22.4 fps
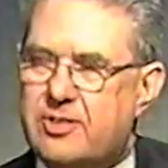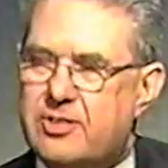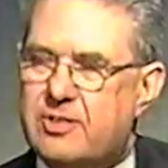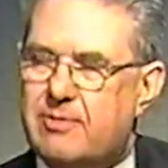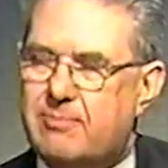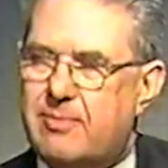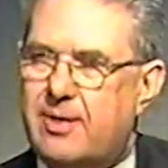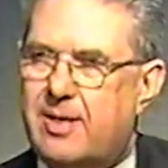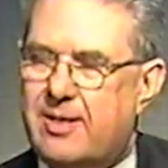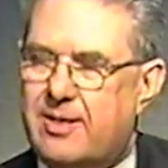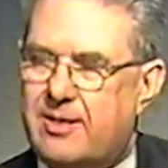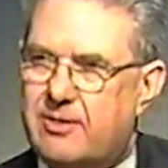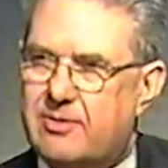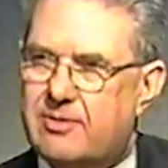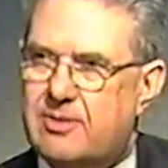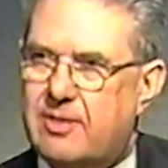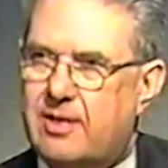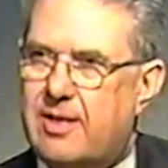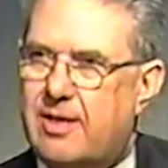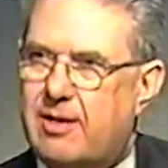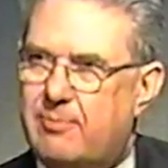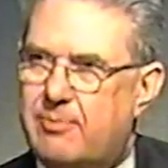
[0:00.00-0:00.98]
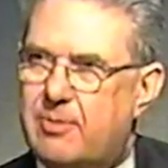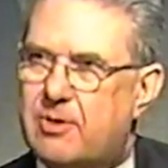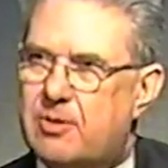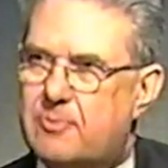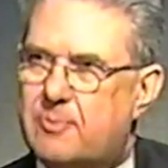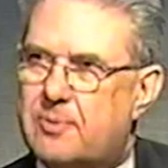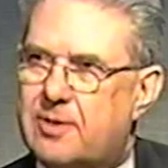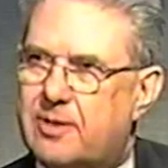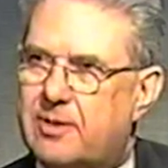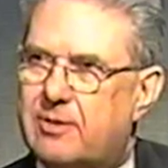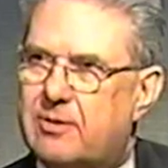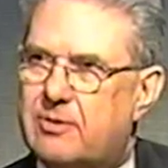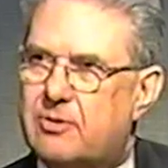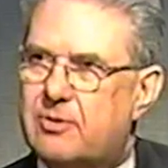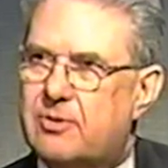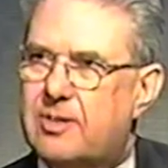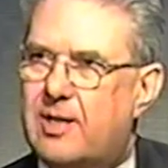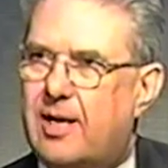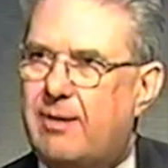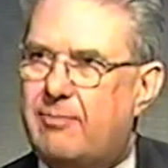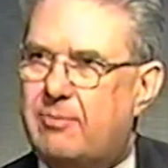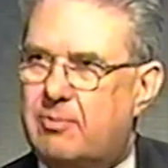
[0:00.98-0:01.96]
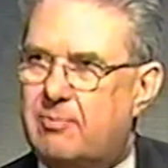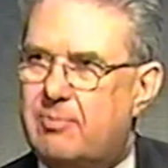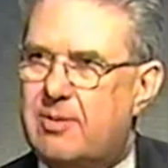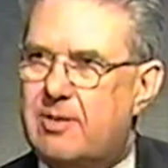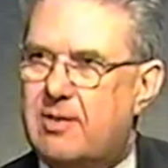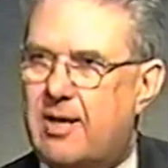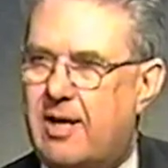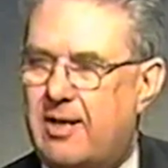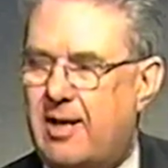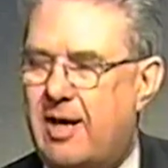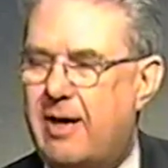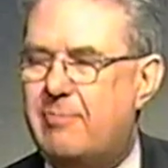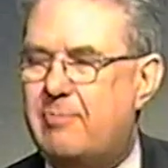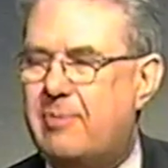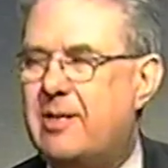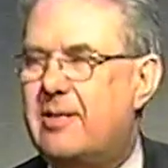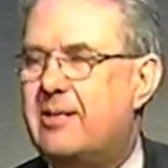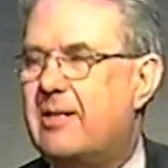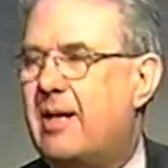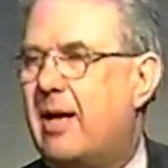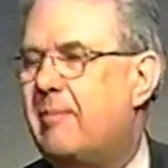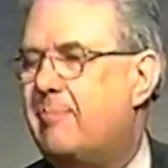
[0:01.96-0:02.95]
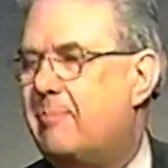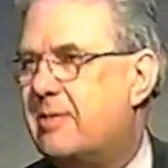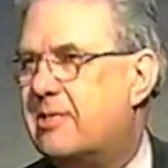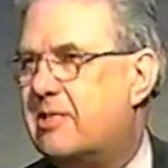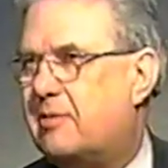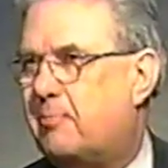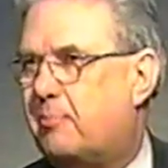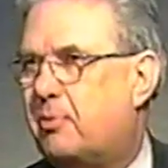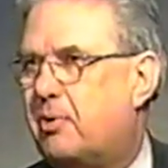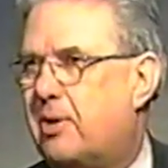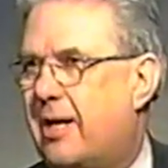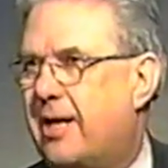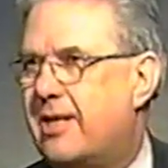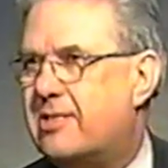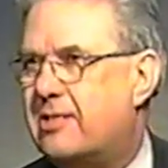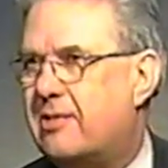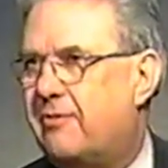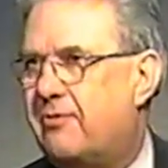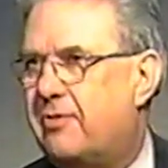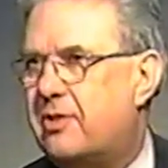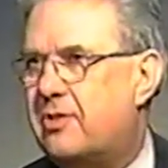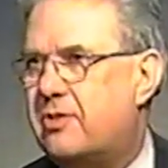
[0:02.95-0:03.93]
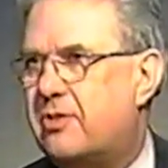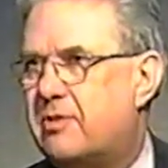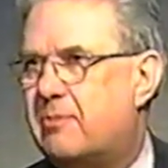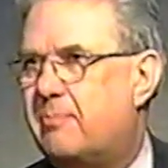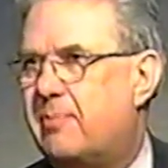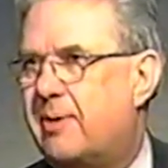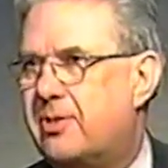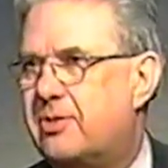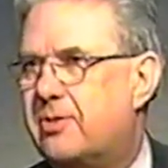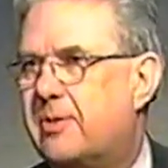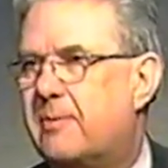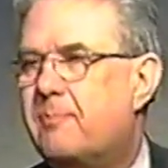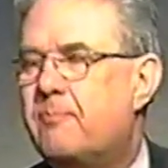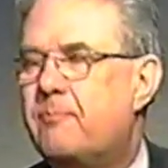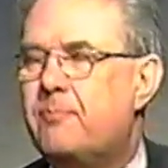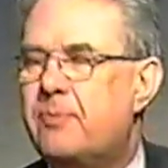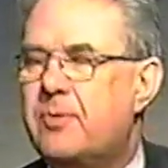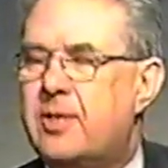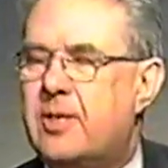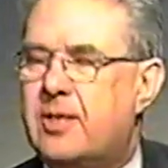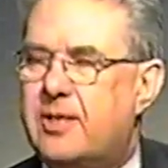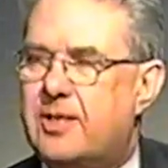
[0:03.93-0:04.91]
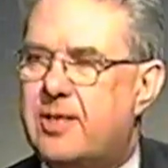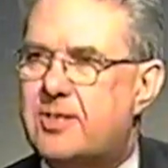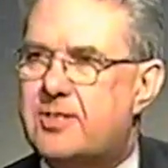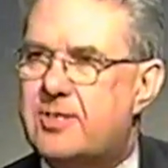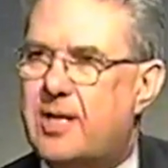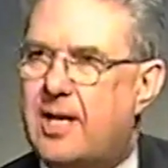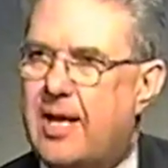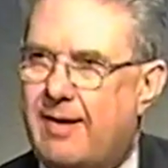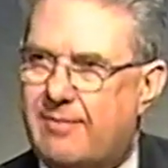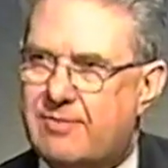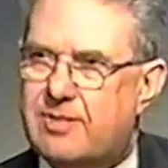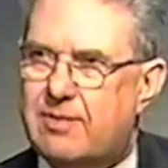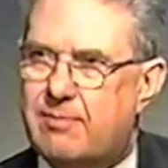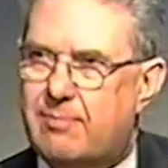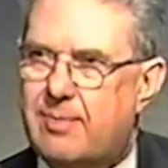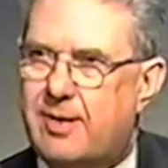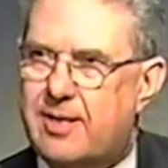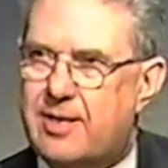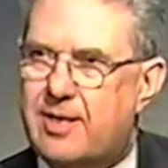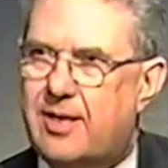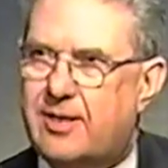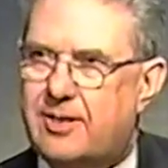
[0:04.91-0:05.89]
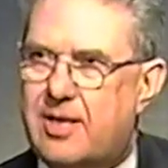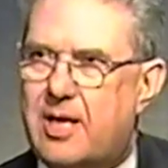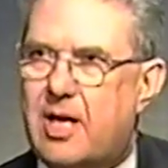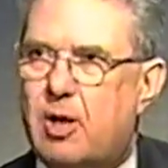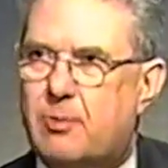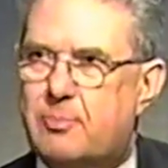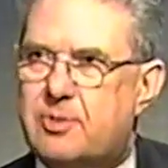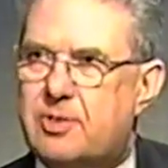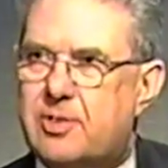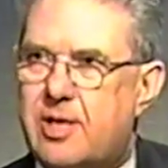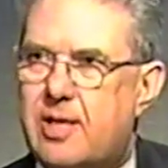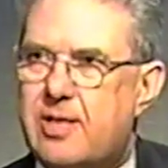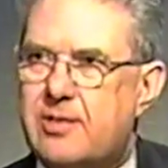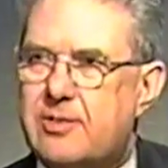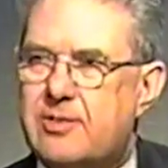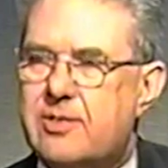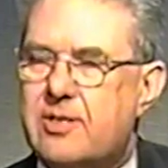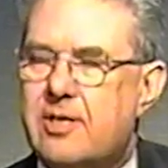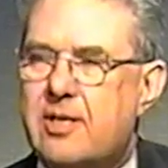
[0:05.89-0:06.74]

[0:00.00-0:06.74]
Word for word: some money. There's a lot of bills been introduced, and I would be not, I'd be, I'd be surprised if this budget doesn't have some money in it to help states.